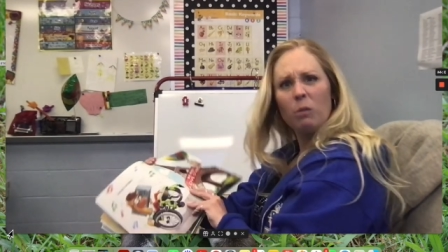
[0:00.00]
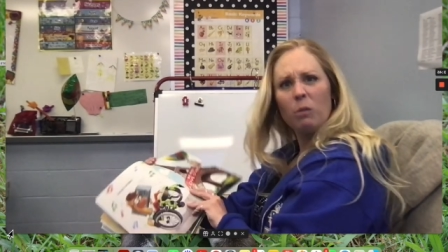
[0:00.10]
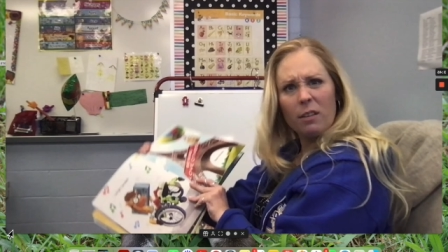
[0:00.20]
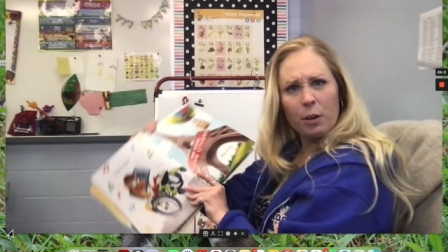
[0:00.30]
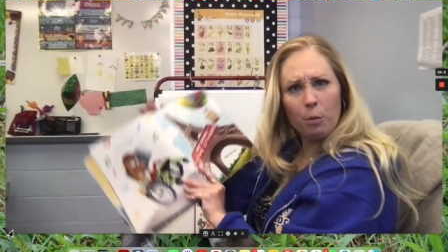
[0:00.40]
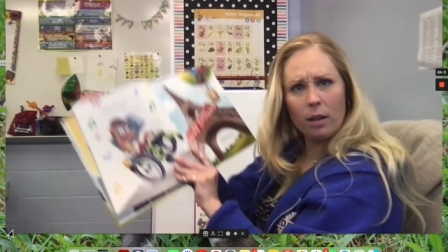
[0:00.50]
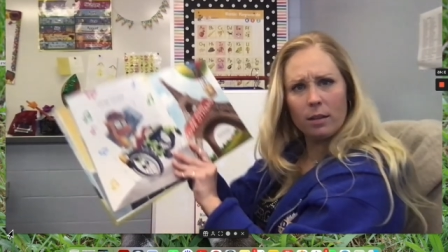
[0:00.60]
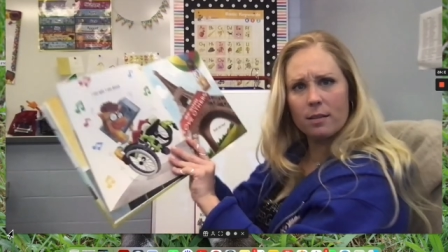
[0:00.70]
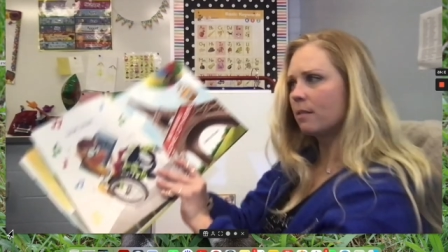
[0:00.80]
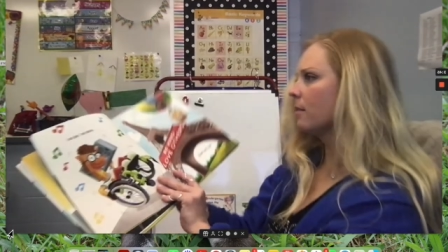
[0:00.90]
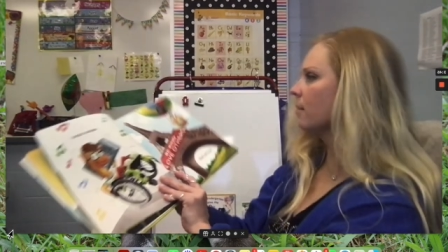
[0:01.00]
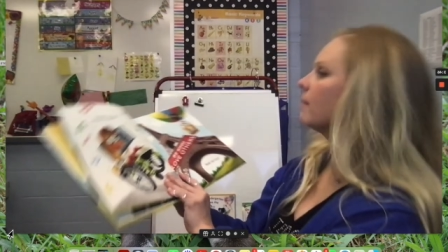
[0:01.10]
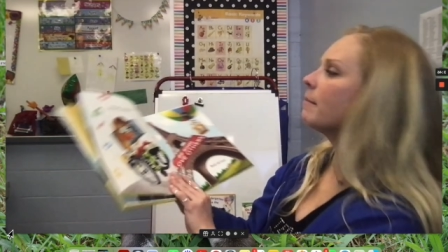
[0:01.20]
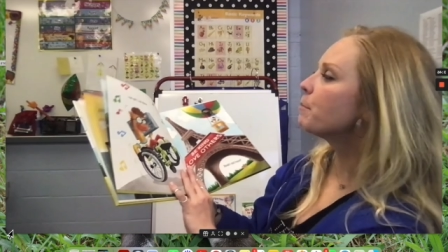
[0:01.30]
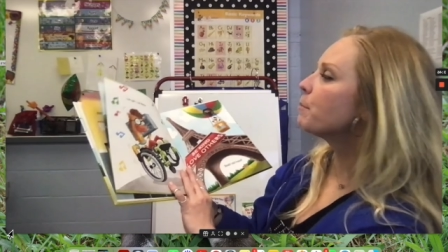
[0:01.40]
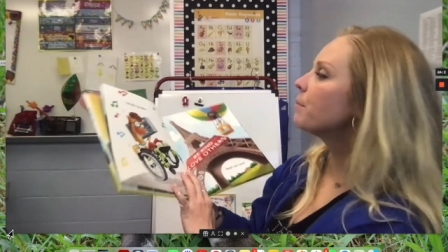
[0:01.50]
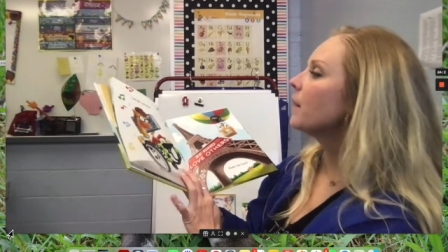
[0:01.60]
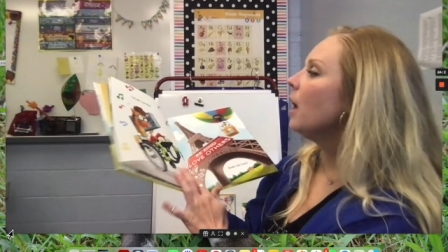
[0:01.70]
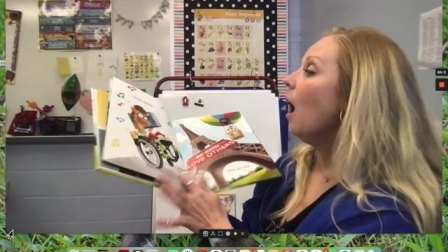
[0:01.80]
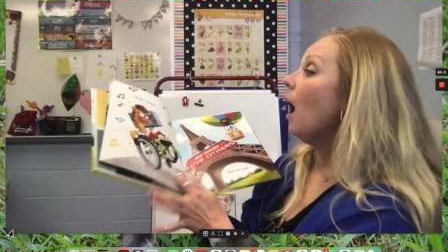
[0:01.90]
he wants.
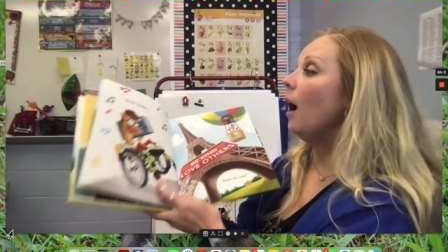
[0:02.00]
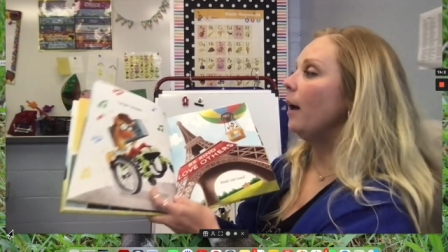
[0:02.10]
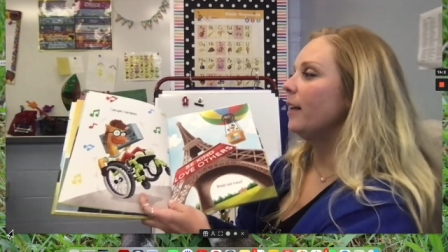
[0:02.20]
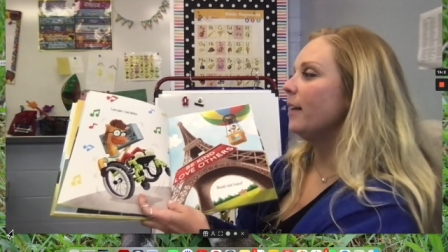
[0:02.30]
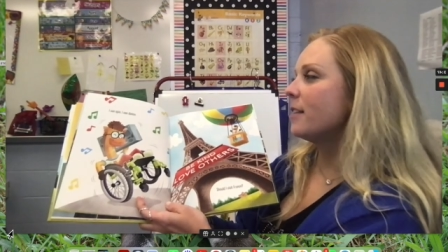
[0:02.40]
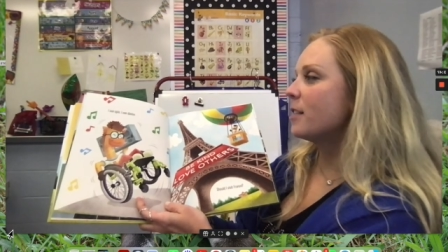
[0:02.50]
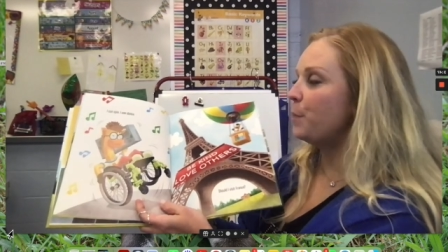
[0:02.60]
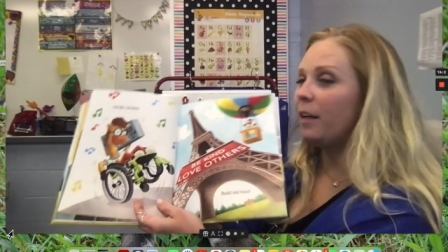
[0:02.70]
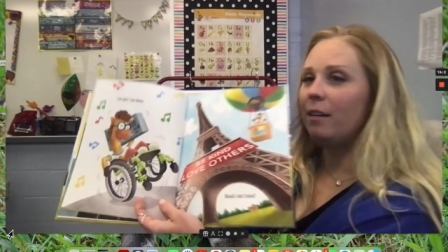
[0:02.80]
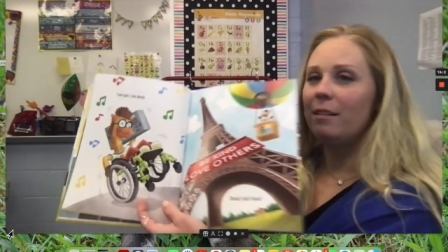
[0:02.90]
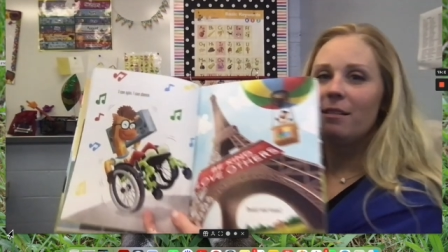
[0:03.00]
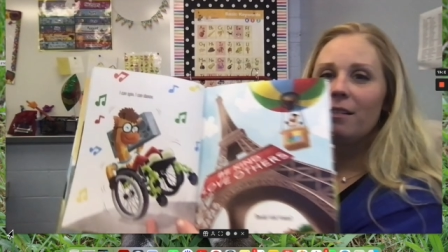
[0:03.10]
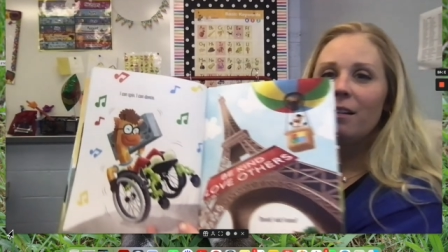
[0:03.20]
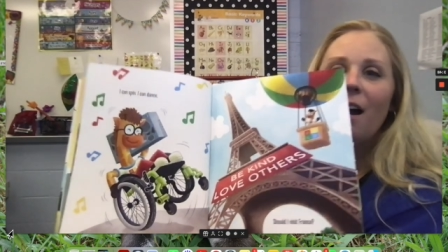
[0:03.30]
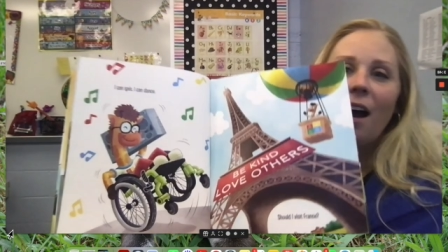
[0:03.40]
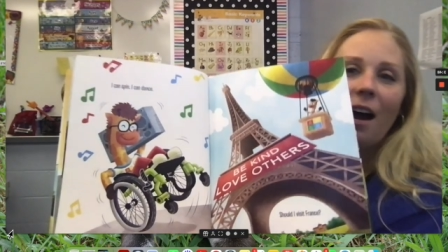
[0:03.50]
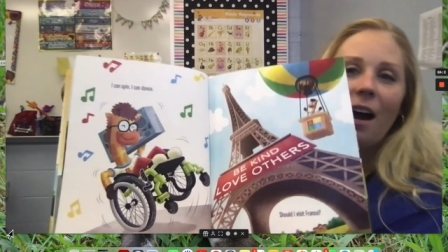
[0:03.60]
I can spin, I can